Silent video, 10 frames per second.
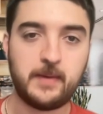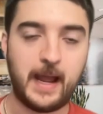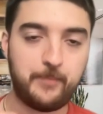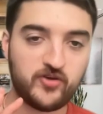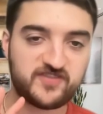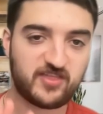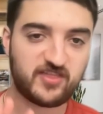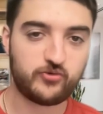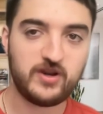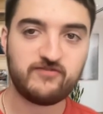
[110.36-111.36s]
I posted
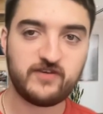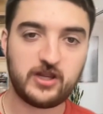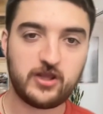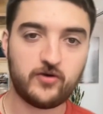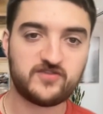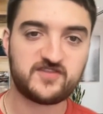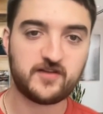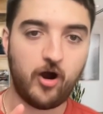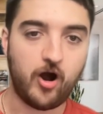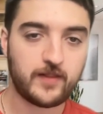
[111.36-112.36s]
three
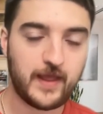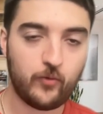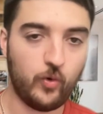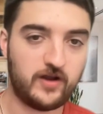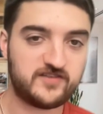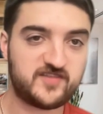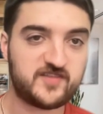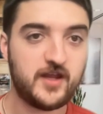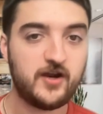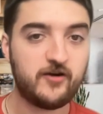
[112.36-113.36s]
videos all at
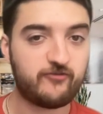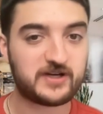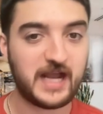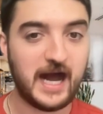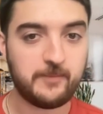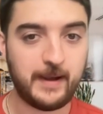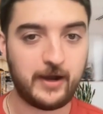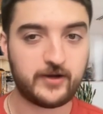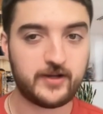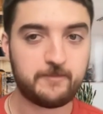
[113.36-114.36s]
once, forgot
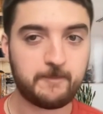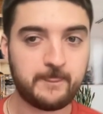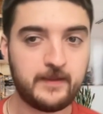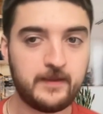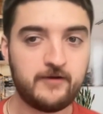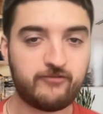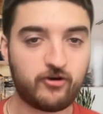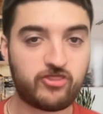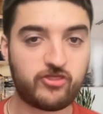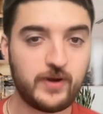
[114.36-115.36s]
about it, for
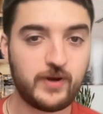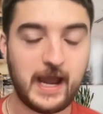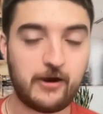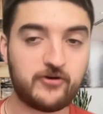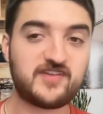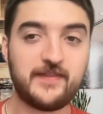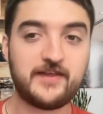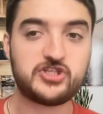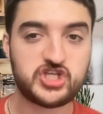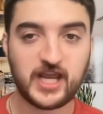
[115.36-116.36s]
three hours and
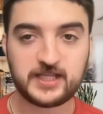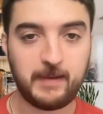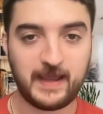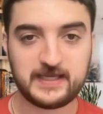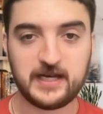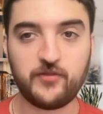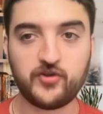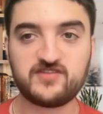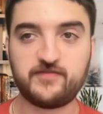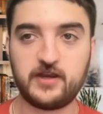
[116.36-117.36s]
then checked back in on
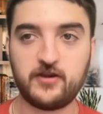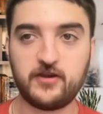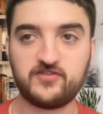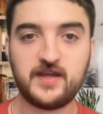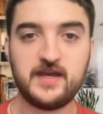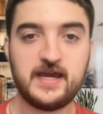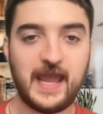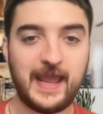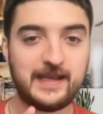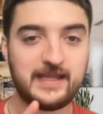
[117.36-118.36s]
those videos.
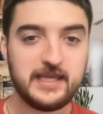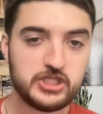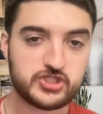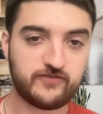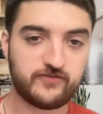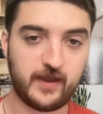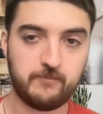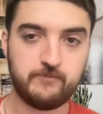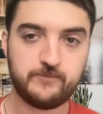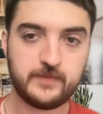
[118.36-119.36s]
And each of
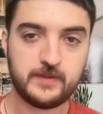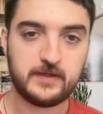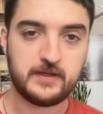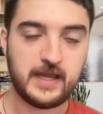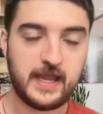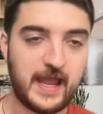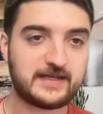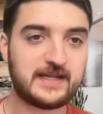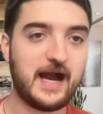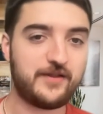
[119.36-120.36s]
them
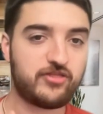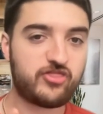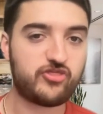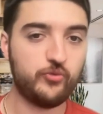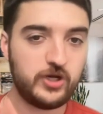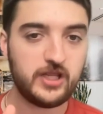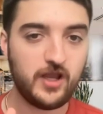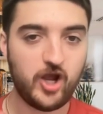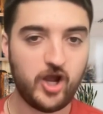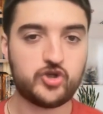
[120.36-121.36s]
had gotten
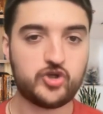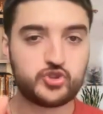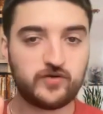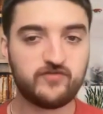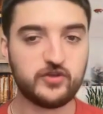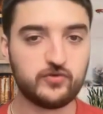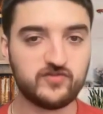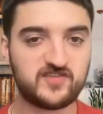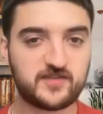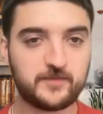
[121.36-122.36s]
300
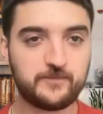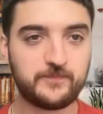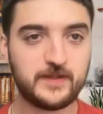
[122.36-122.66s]
views.